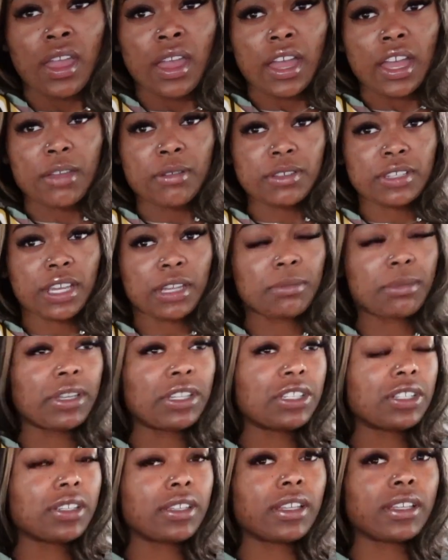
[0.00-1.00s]
I'm just trying to make
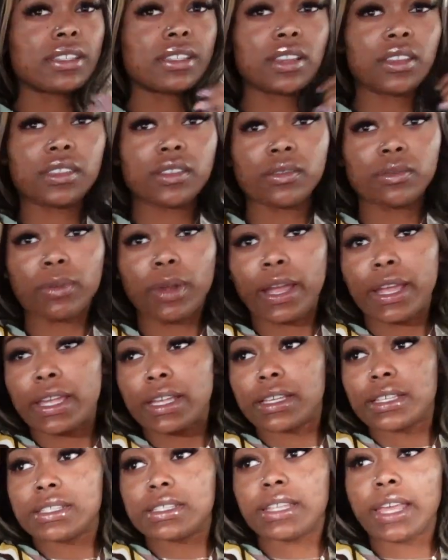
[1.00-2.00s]
sure that it's on the right
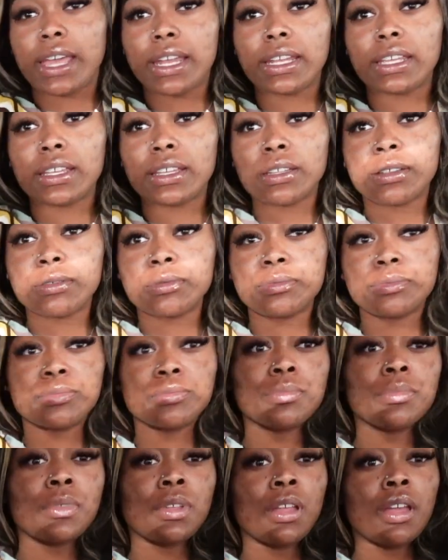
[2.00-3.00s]
setting
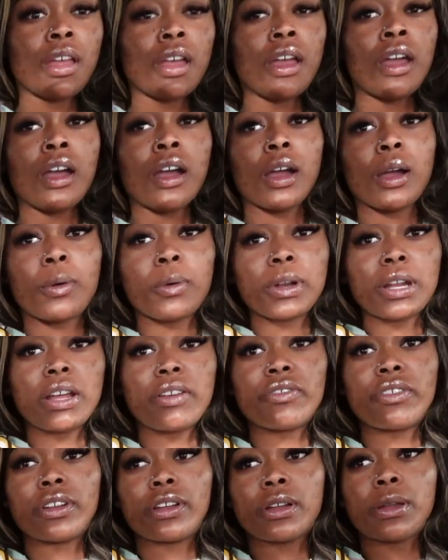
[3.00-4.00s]
or
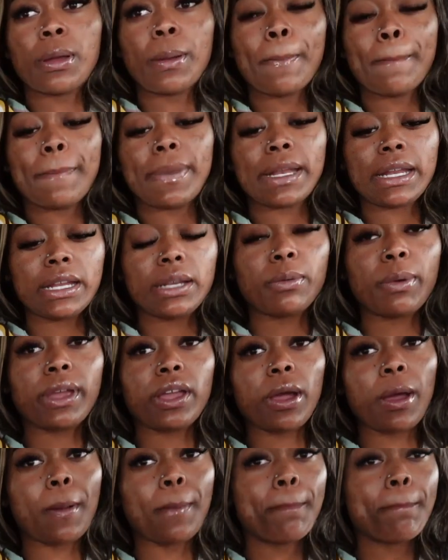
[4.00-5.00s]
whatever. But anyway,
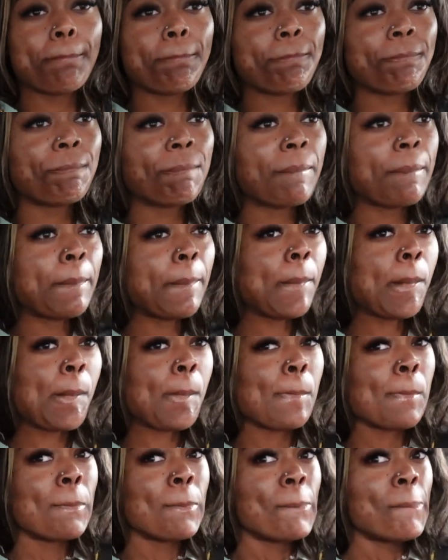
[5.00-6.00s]
y'all,
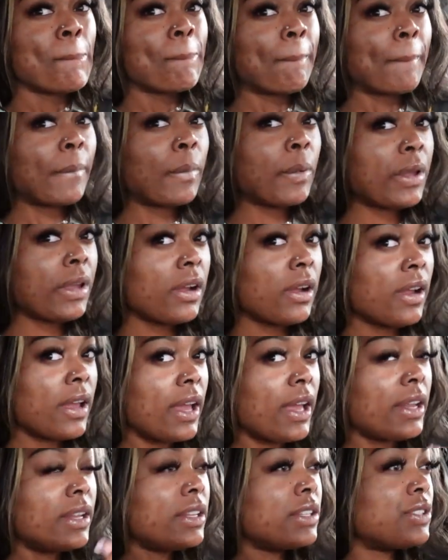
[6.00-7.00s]
we are
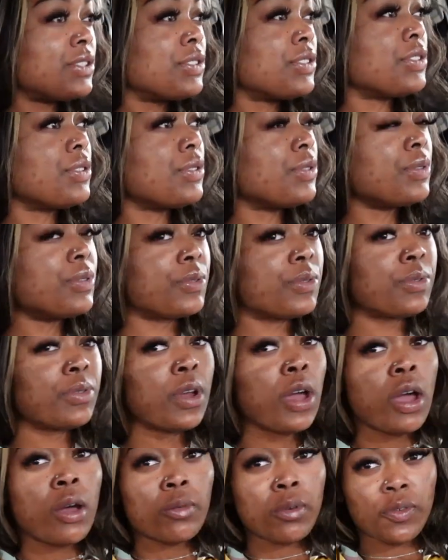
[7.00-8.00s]
headed to.
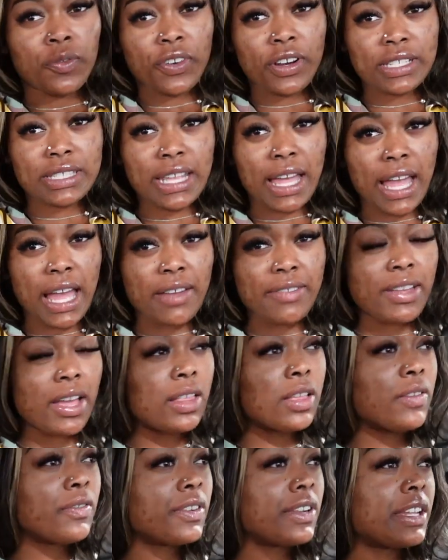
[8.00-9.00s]
Well, first, I have
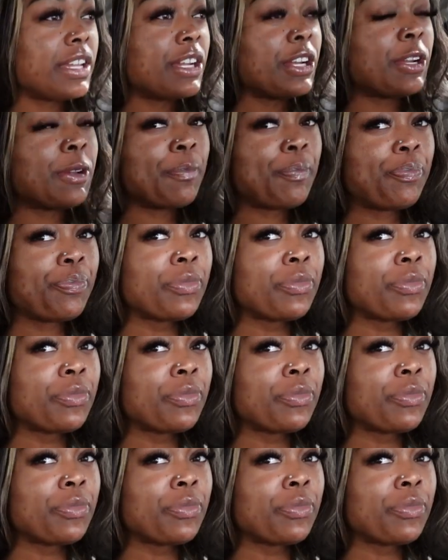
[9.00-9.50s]
y'all over here.